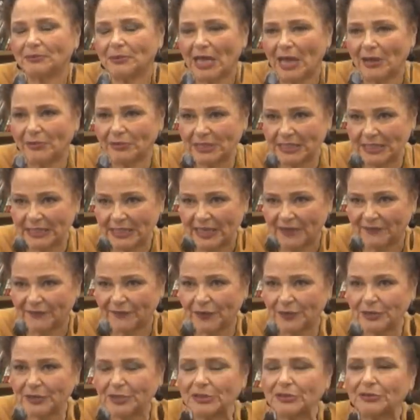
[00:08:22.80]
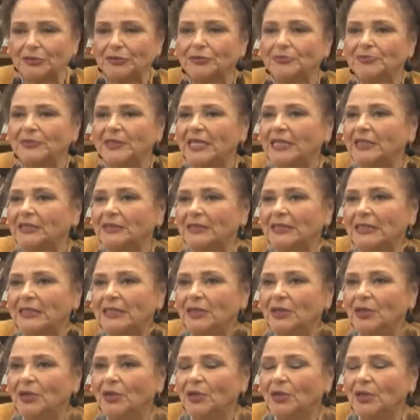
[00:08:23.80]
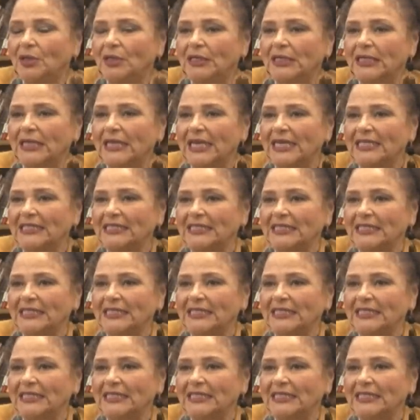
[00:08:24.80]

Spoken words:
I was in that first group that got